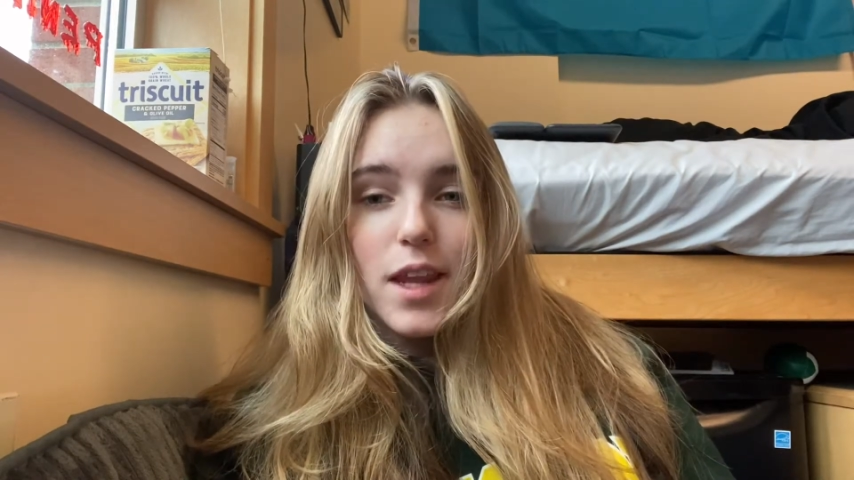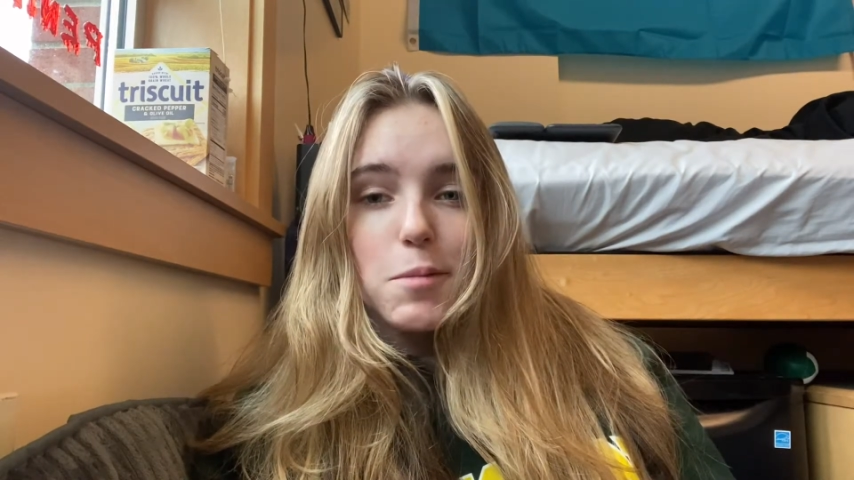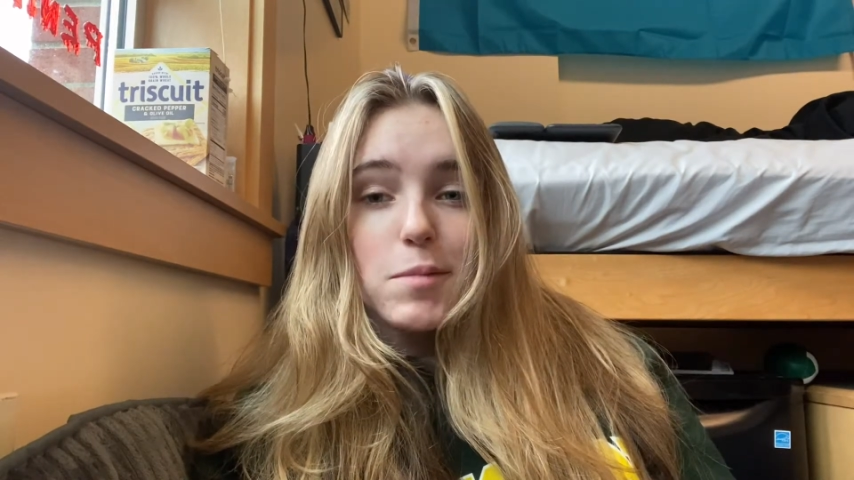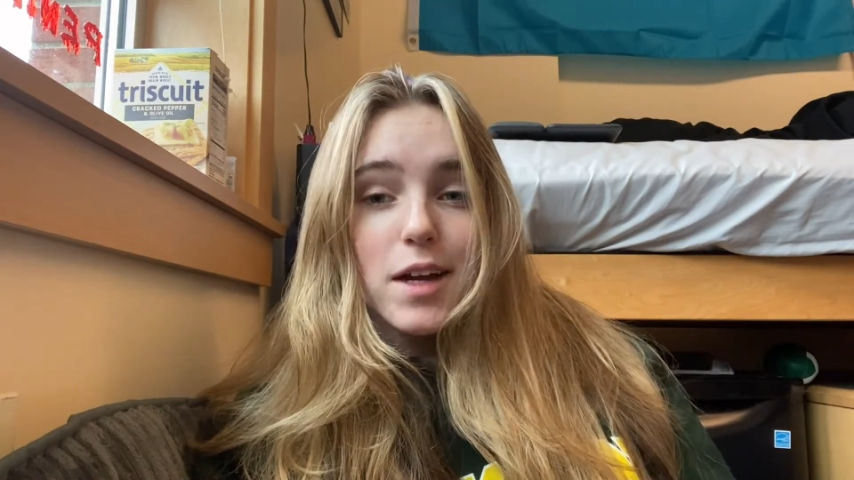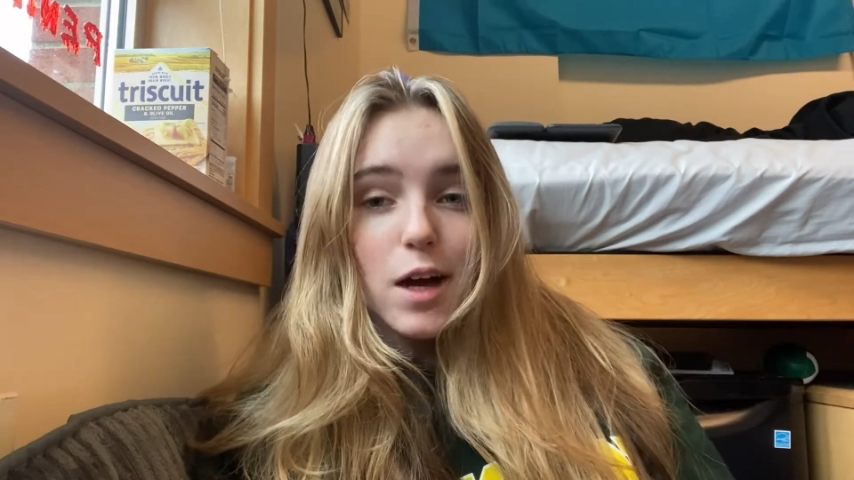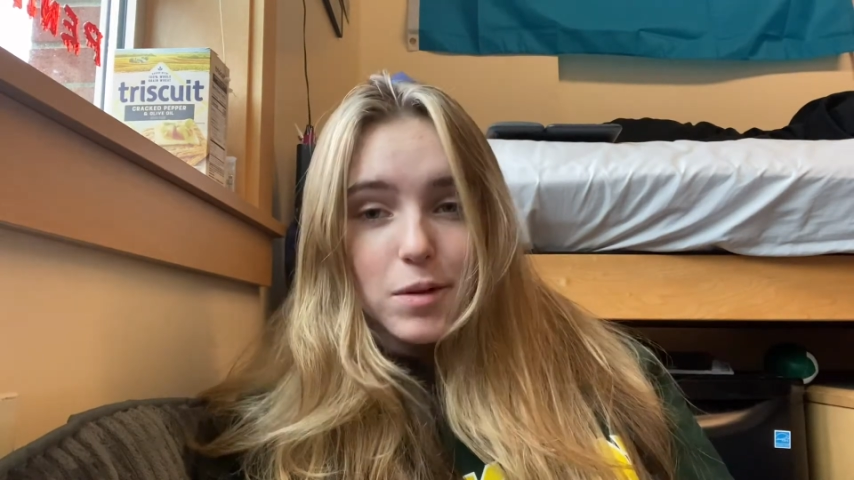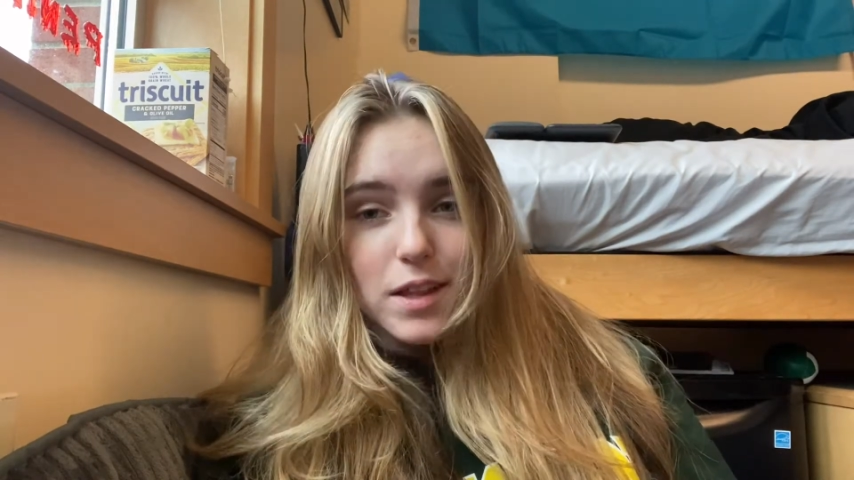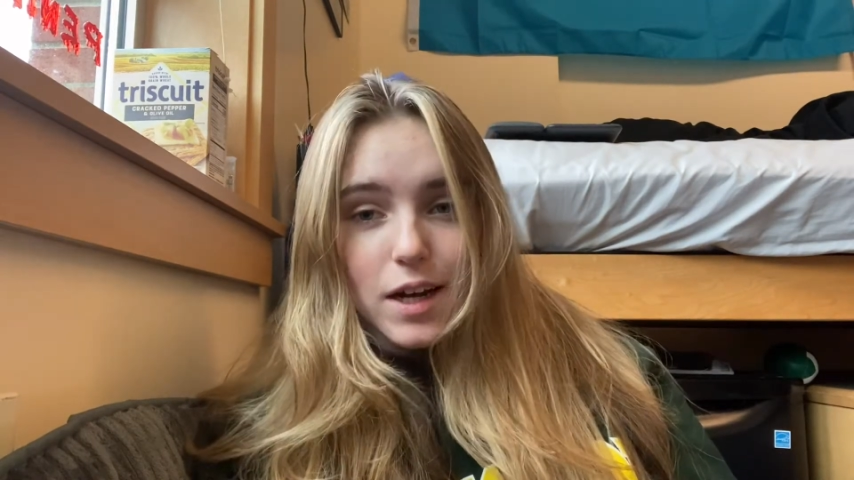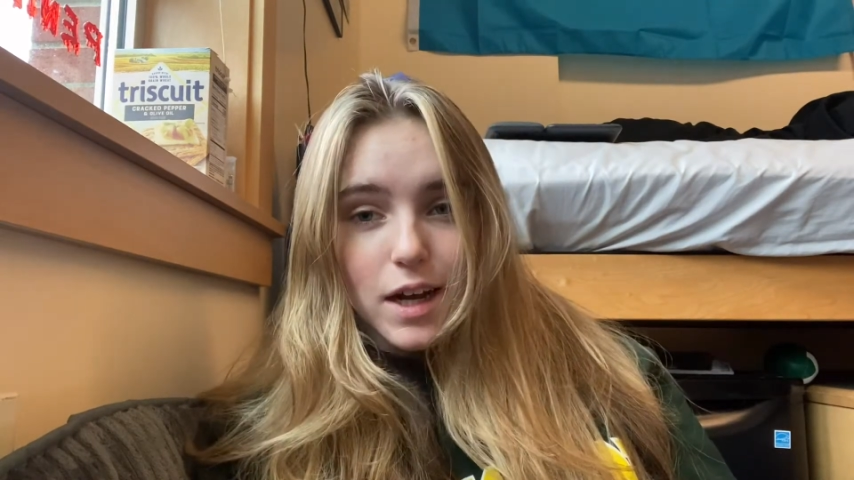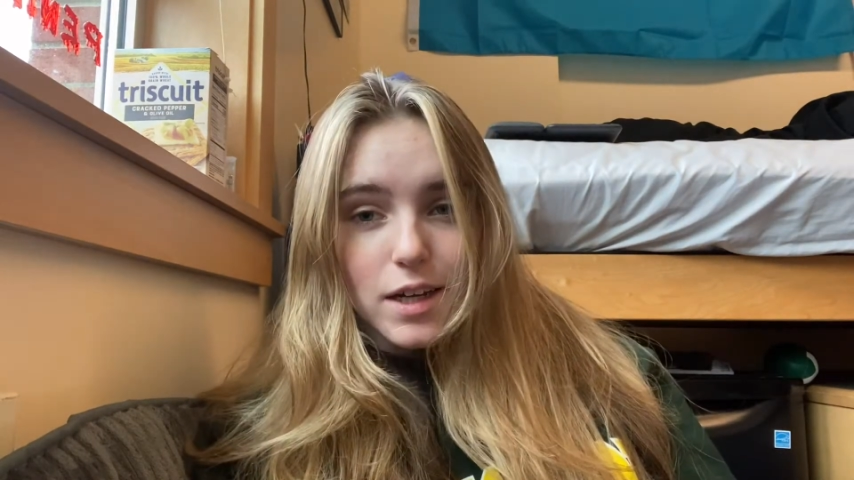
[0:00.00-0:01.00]
My comic
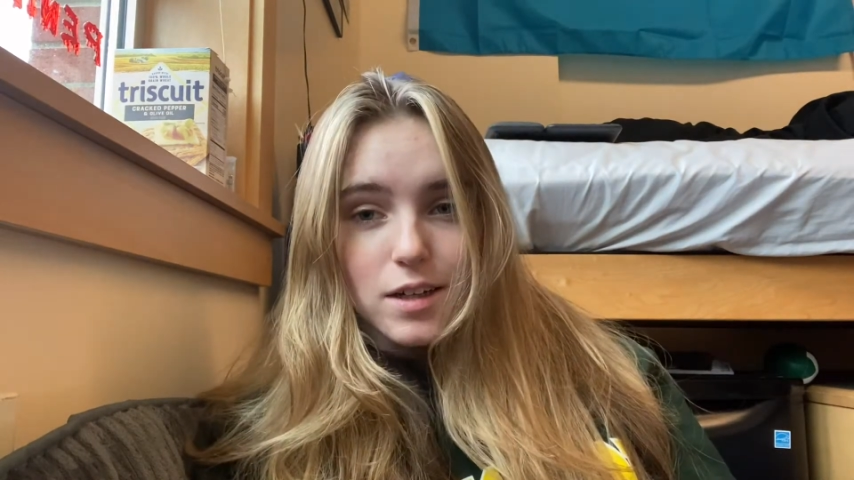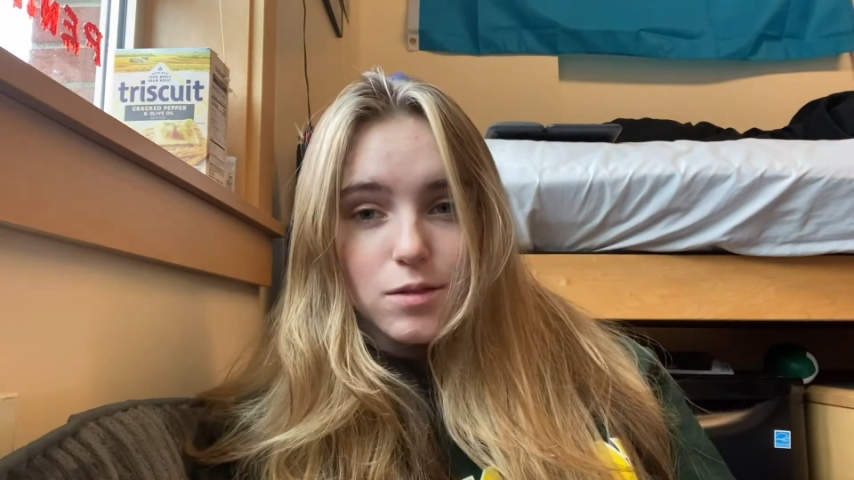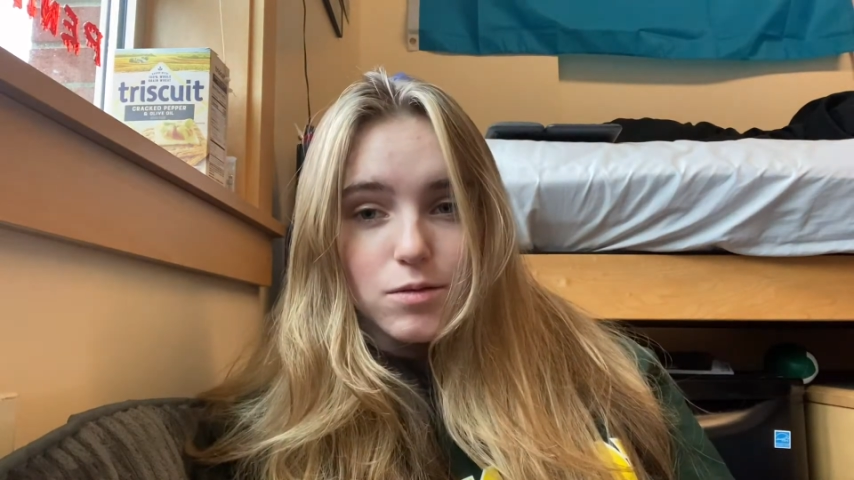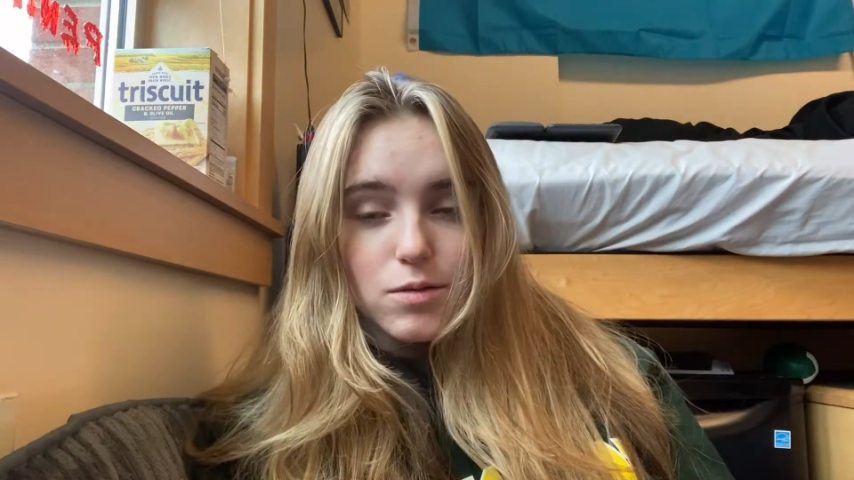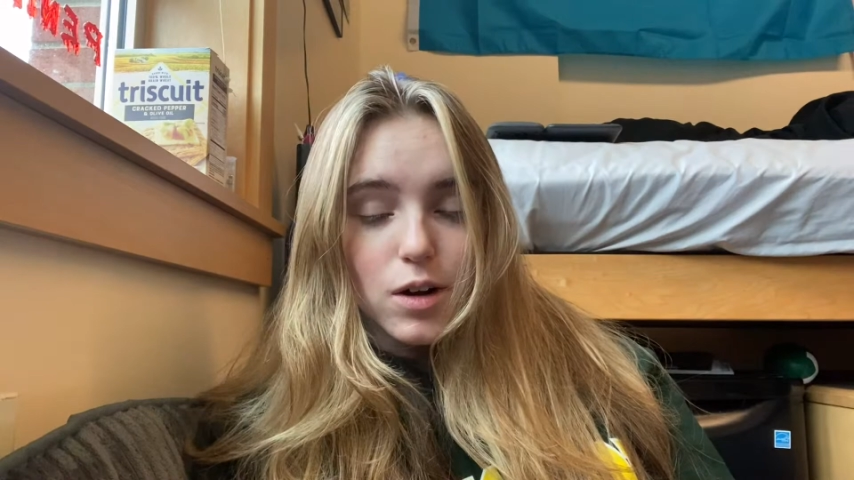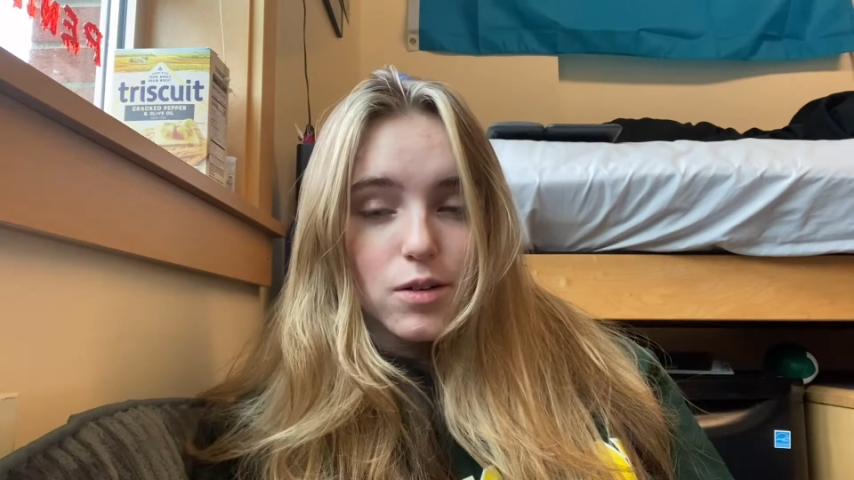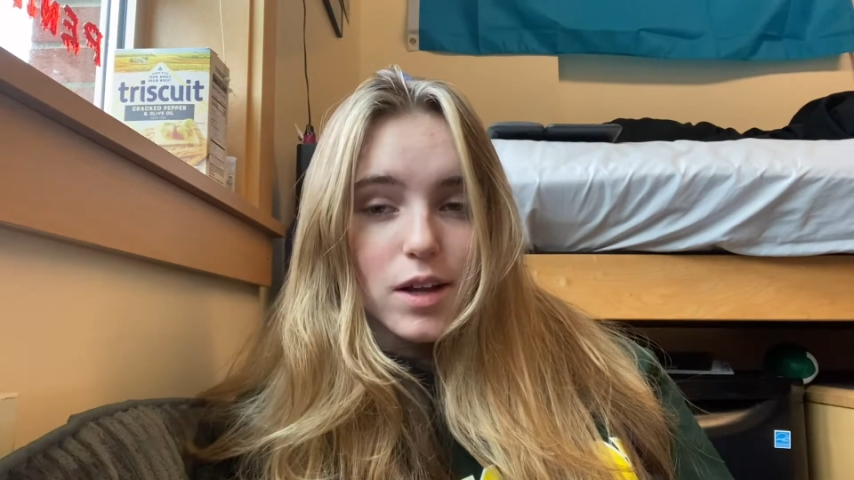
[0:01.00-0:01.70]
that I wrote